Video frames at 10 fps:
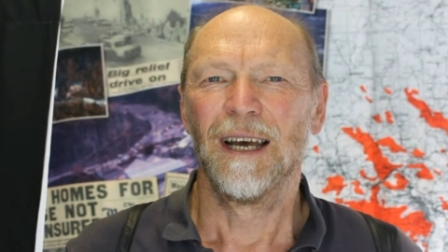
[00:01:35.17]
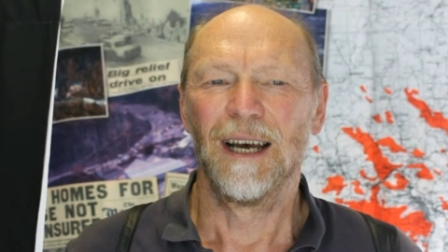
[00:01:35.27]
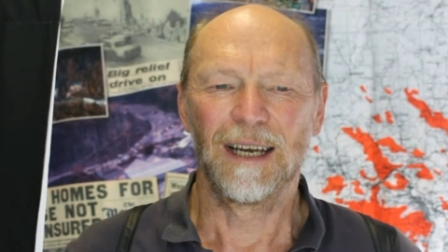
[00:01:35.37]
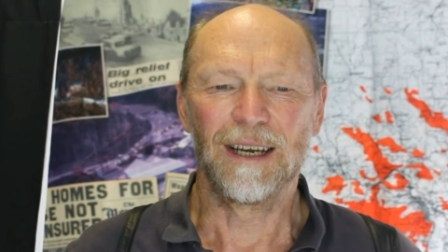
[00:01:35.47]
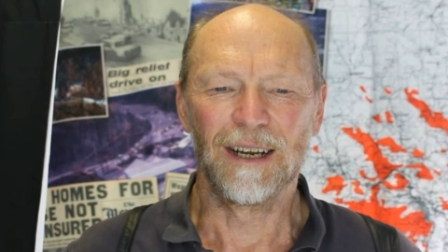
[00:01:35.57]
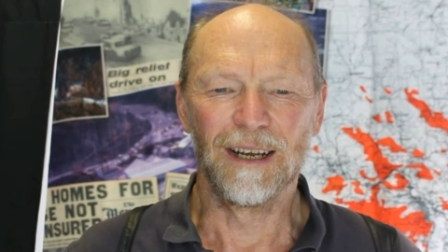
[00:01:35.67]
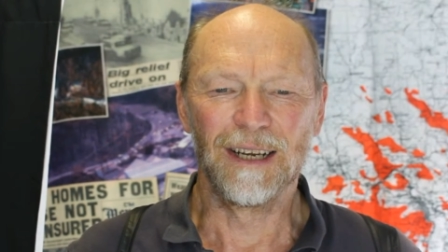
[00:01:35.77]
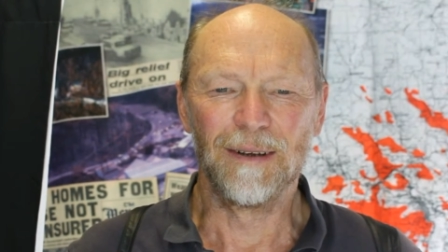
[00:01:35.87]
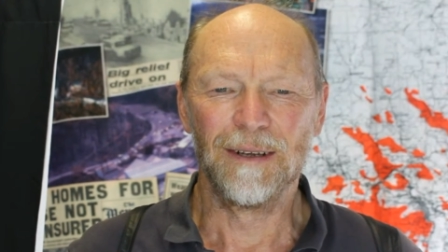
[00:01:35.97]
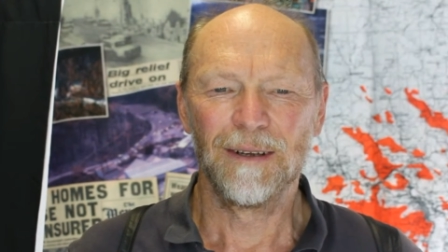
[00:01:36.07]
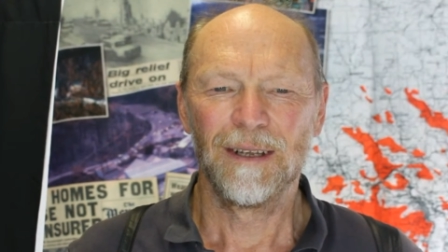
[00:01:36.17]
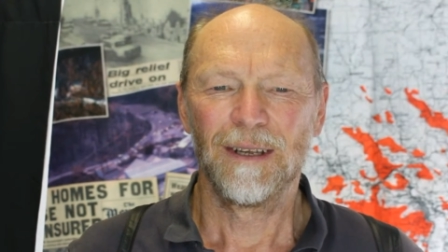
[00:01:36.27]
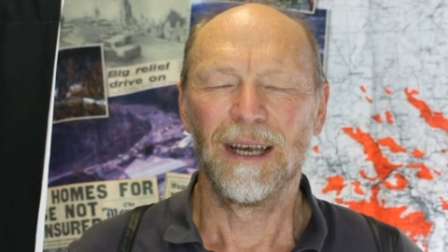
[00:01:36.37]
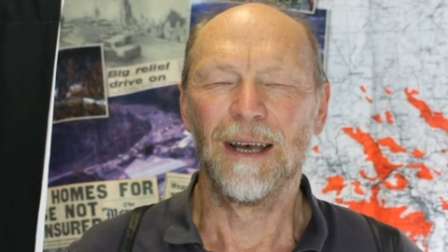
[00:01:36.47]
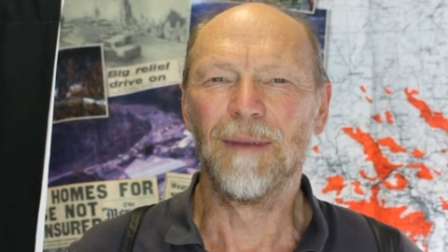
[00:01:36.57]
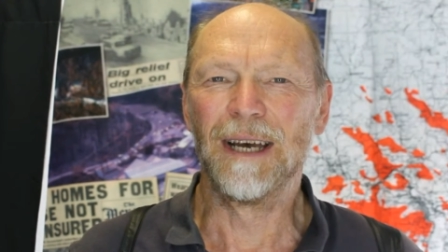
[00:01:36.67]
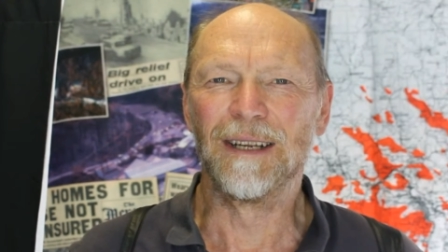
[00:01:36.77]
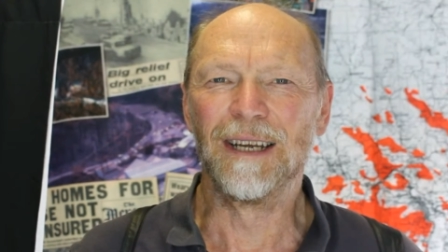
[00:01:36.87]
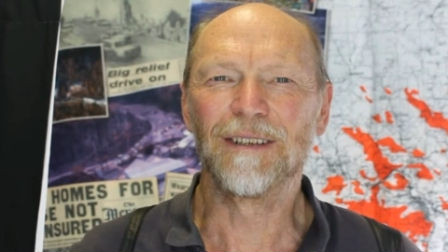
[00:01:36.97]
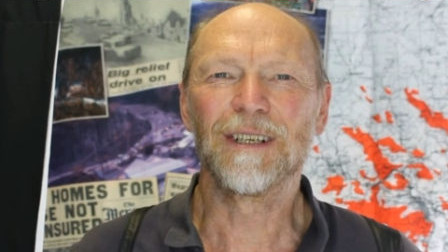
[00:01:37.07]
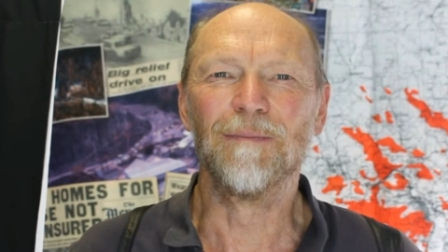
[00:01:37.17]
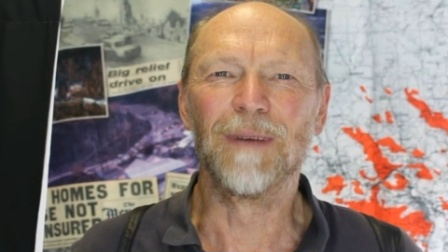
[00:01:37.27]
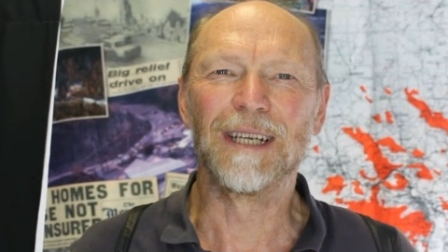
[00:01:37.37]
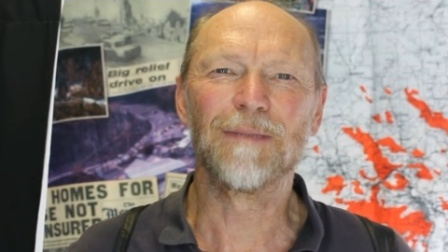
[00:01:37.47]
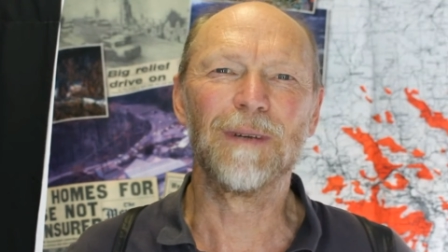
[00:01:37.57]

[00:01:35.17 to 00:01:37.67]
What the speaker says: I got on a Mount Nelson bus